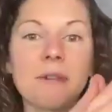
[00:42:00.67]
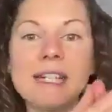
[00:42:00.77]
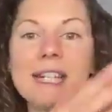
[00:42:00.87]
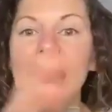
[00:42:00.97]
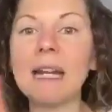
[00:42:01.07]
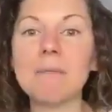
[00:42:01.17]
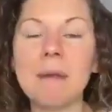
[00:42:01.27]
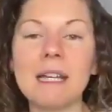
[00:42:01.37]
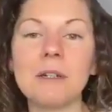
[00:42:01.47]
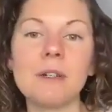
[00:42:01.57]
Reset,
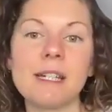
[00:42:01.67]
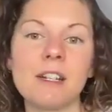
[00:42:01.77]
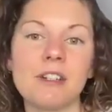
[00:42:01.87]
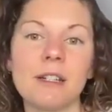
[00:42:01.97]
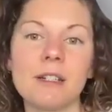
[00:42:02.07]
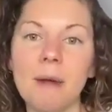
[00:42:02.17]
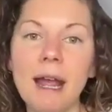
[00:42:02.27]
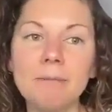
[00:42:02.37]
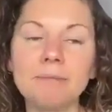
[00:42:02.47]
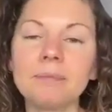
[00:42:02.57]
make new decisions,
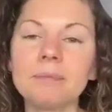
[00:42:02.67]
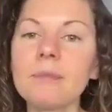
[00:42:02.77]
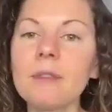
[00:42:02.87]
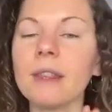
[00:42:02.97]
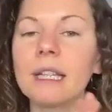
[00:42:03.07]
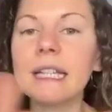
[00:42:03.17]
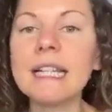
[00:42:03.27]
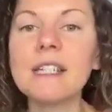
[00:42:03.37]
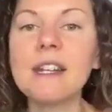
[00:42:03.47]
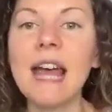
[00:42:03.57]
right? The
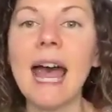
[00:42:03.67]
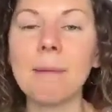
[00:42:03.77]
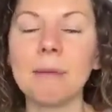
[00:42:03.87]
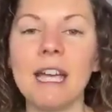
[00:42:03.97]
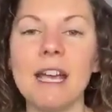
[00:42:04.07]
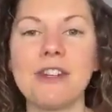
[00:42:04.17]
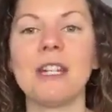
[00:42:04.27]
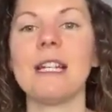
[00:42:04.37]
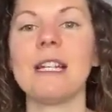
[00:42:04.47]
link to that application